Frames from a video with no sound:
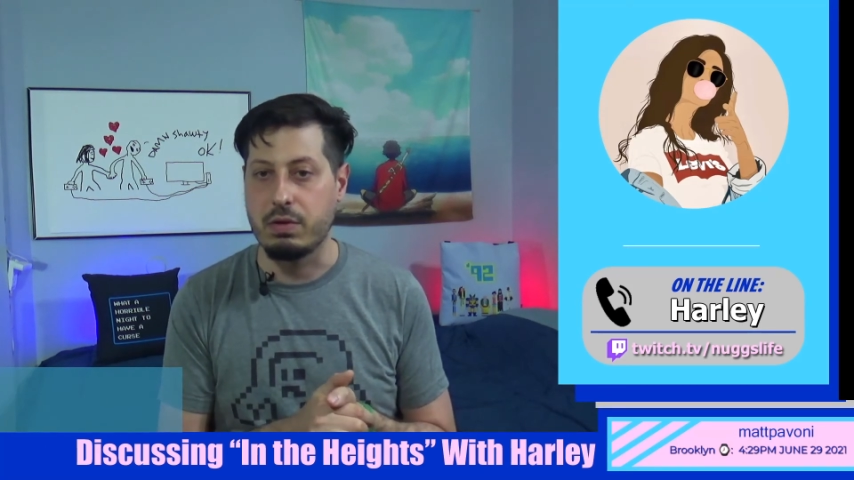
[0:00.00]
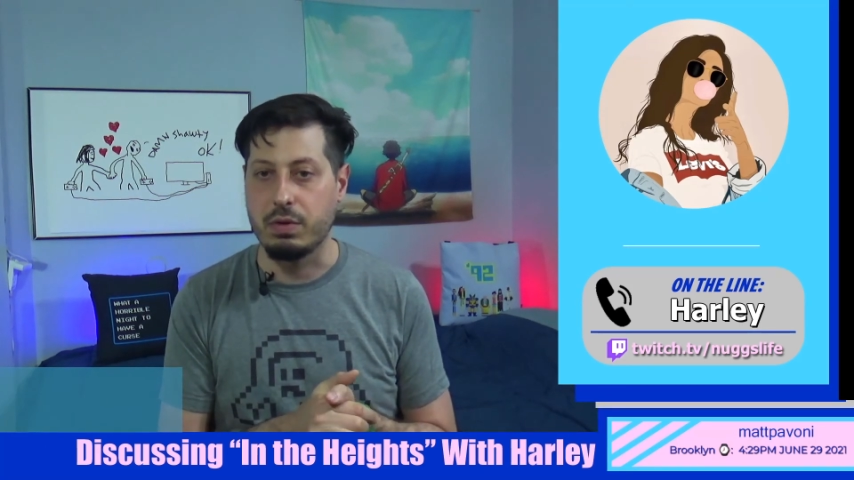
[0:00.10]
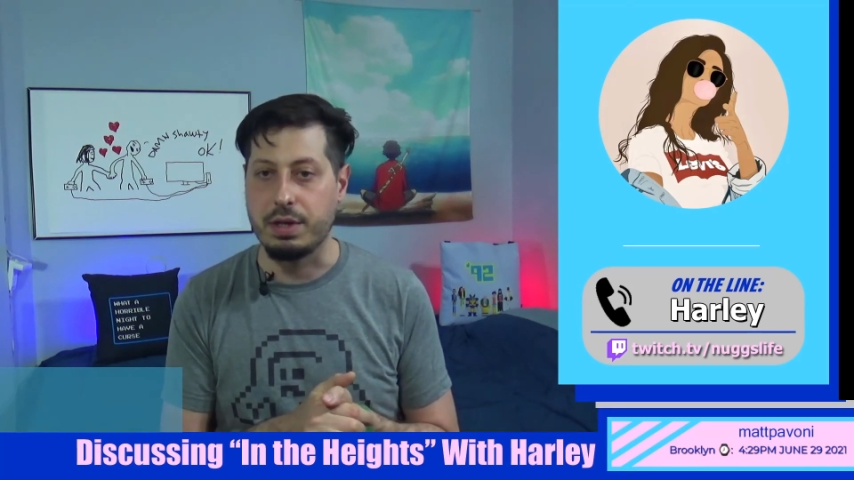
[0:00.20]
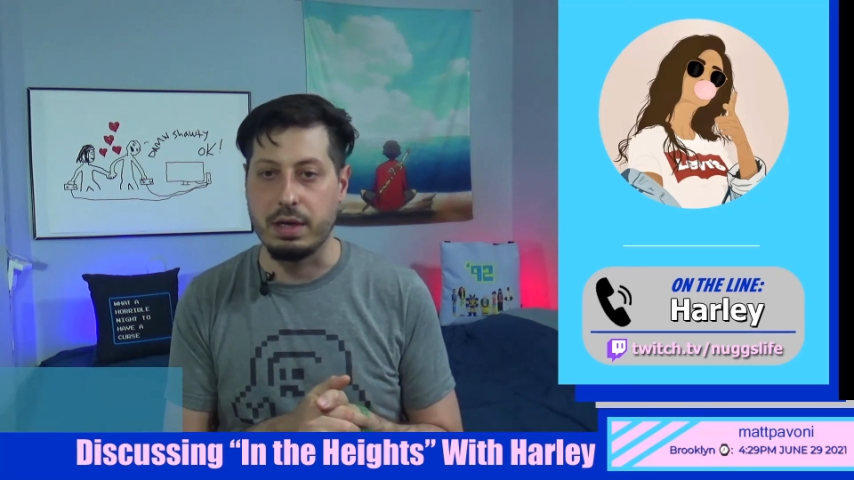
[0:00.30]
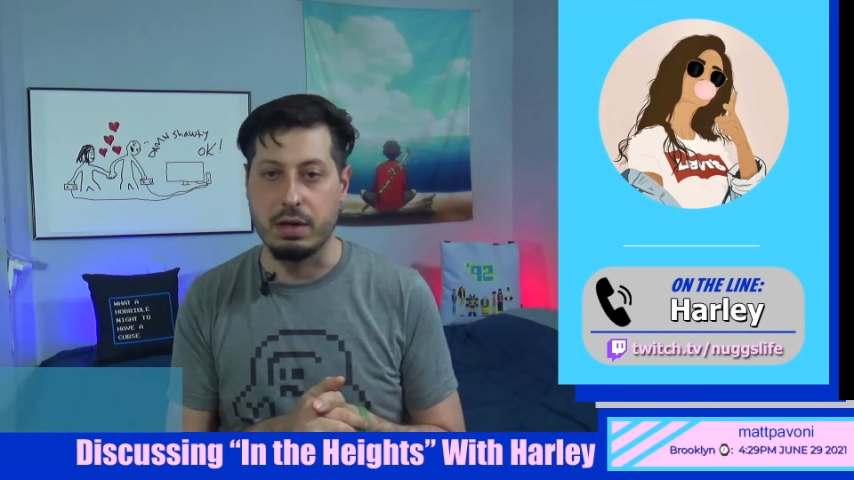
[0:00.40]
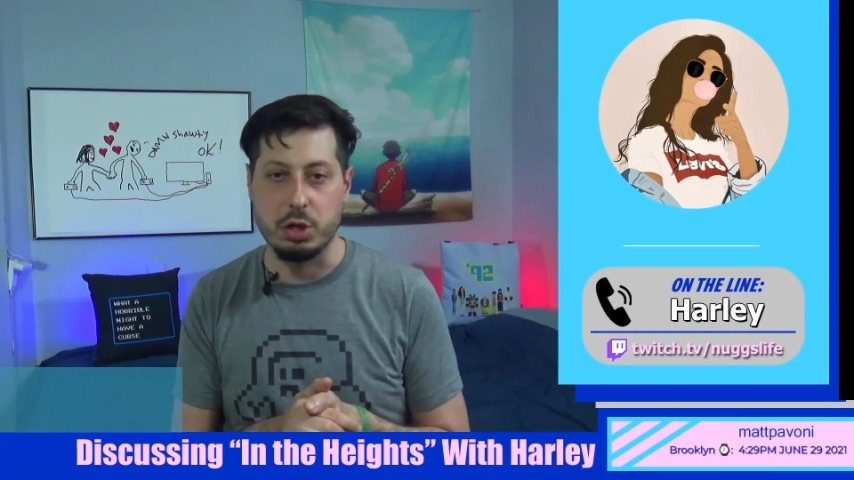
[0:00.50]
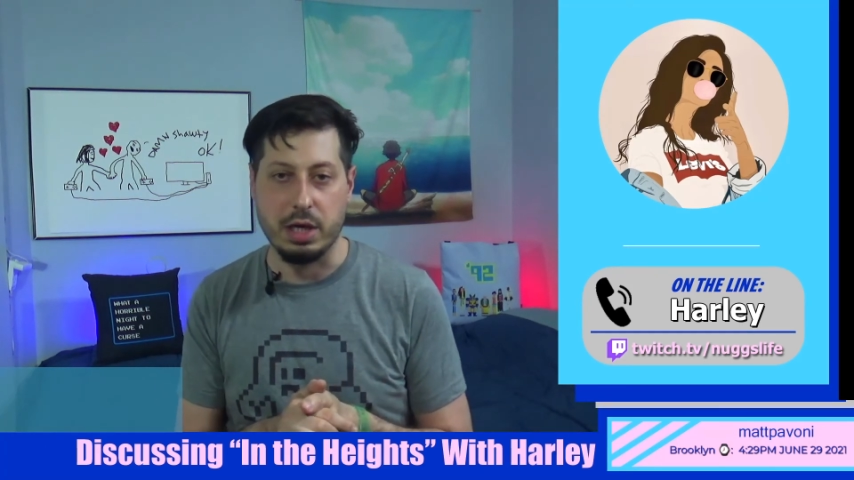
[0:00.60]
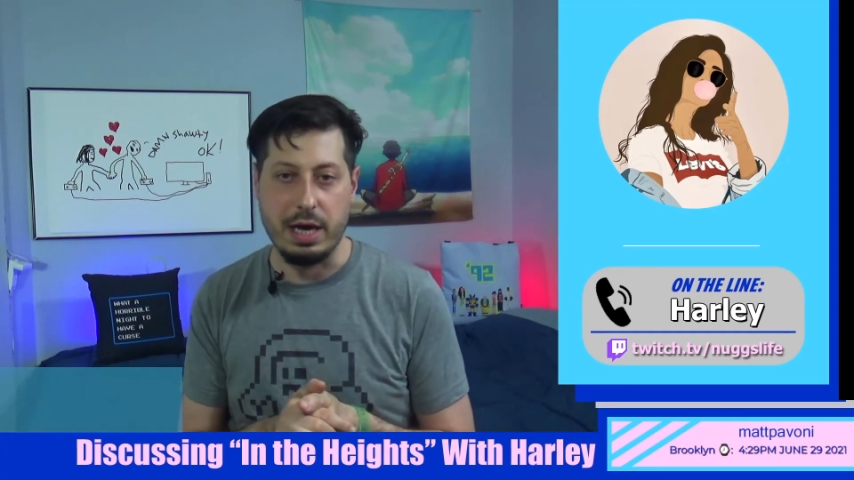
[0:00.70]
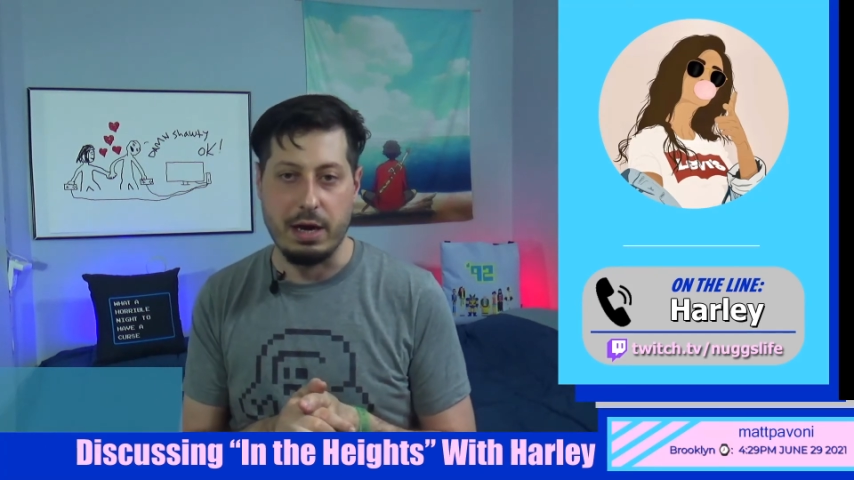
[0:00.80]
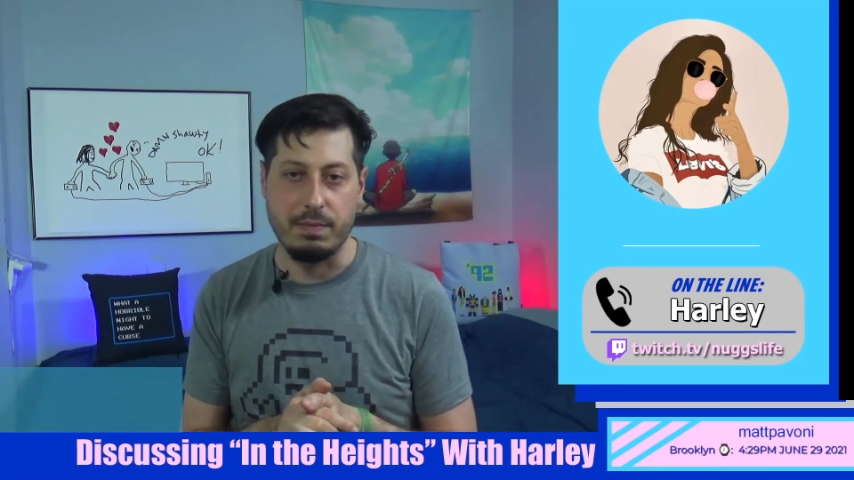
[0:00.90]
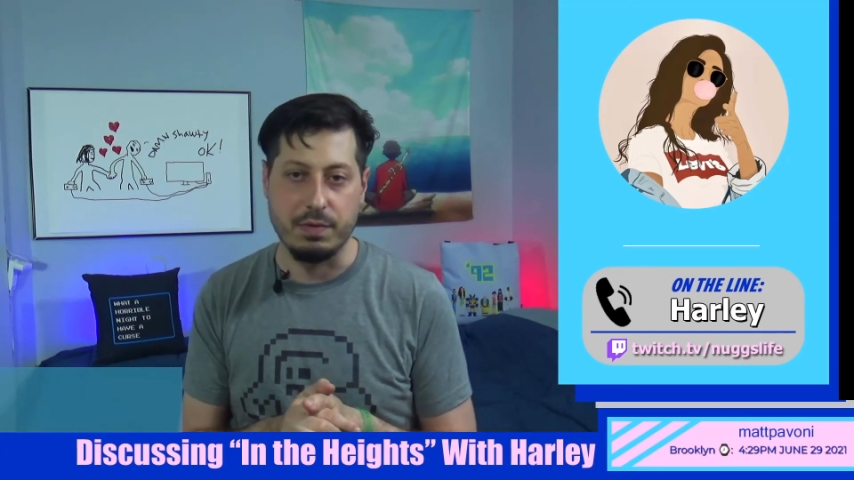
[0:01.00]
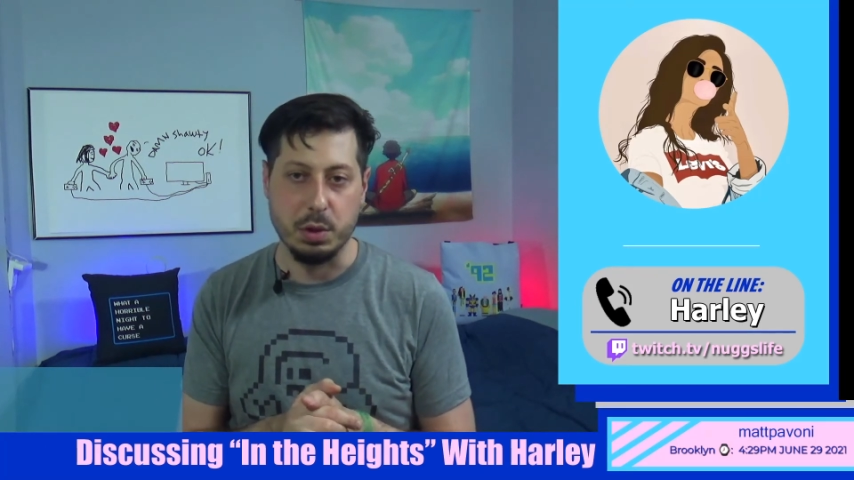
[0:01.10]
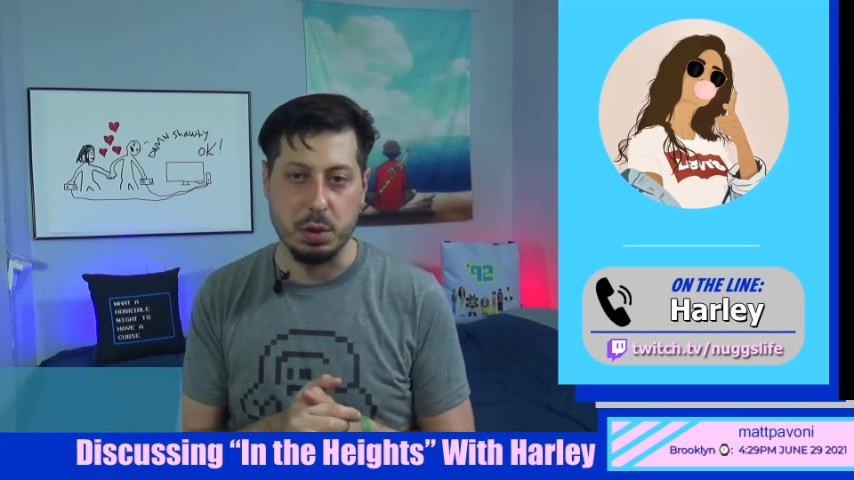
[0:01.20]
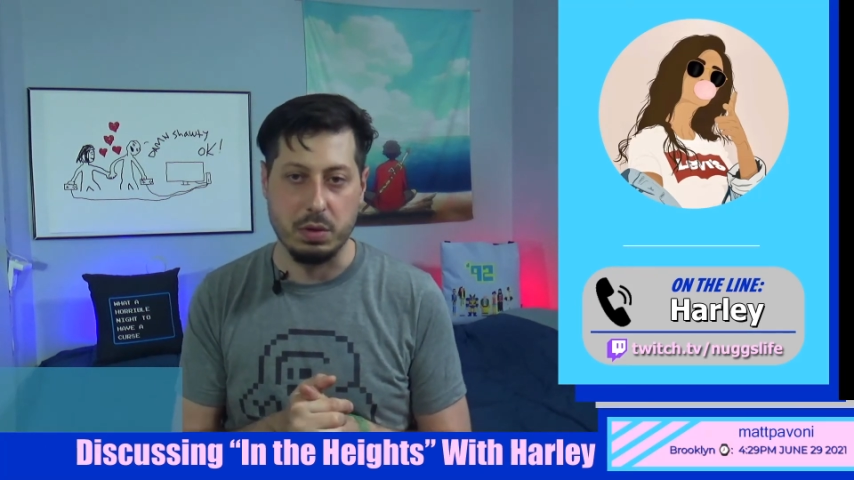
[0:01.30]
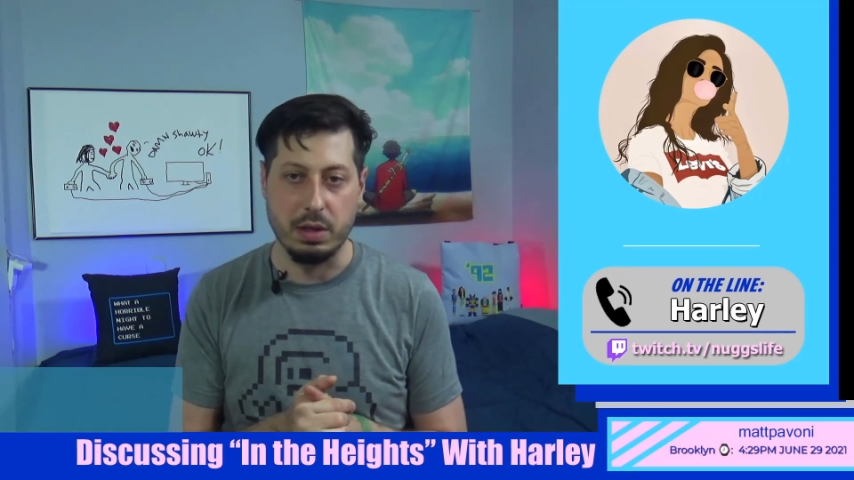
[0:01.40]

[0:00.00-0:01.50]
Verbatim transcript: cool thing to go check out for sure.